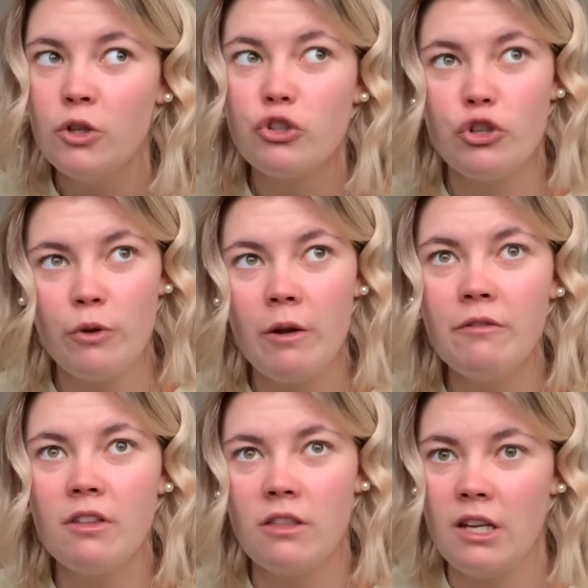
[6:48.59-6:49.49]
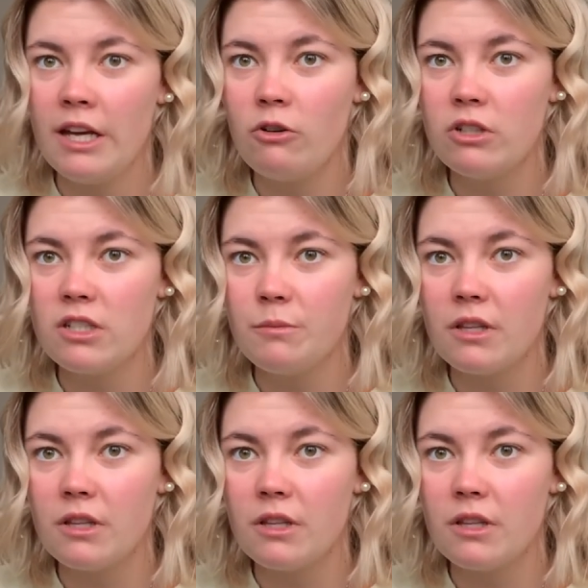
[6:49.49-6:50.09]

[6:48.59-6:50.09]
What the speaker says: 2 out of the 3, I got it done with a